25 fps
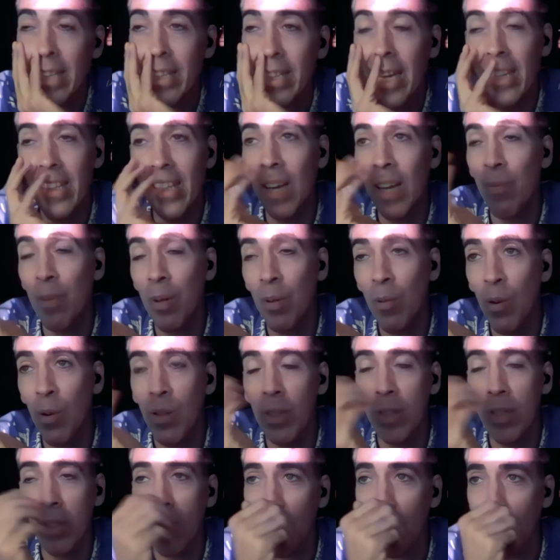at that time there were
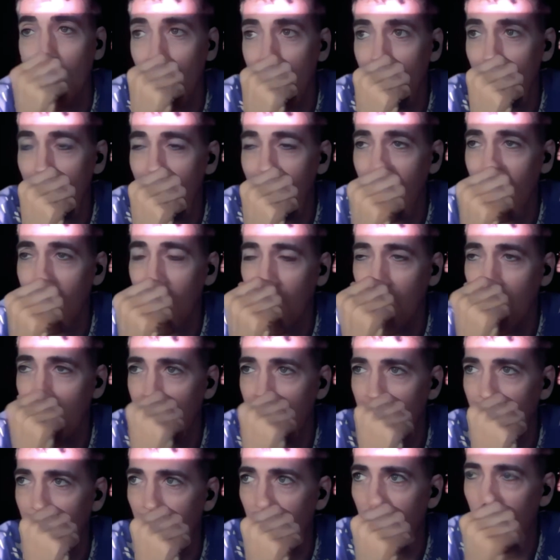only two actually. I
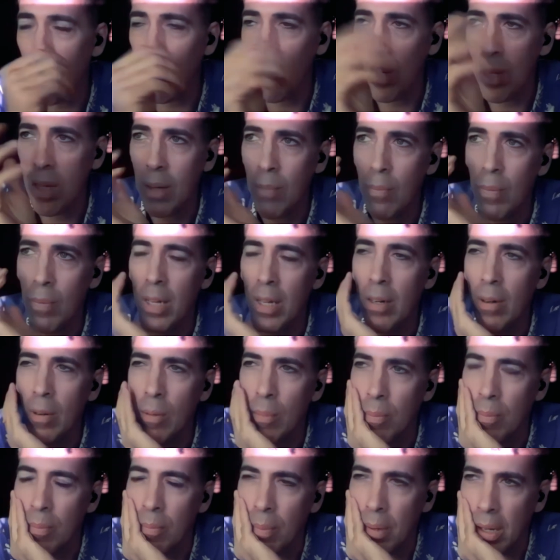think the third one came
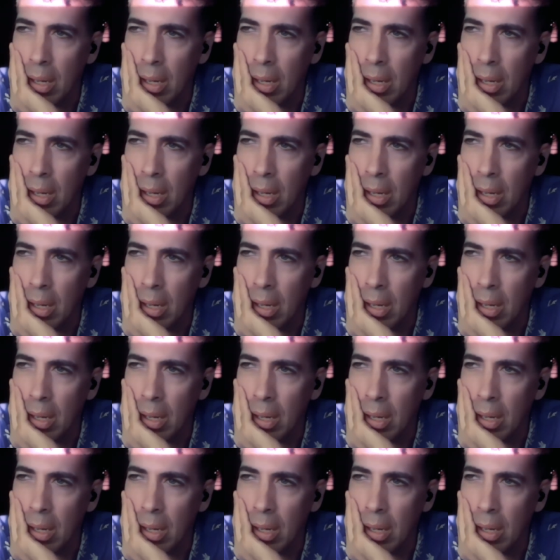later.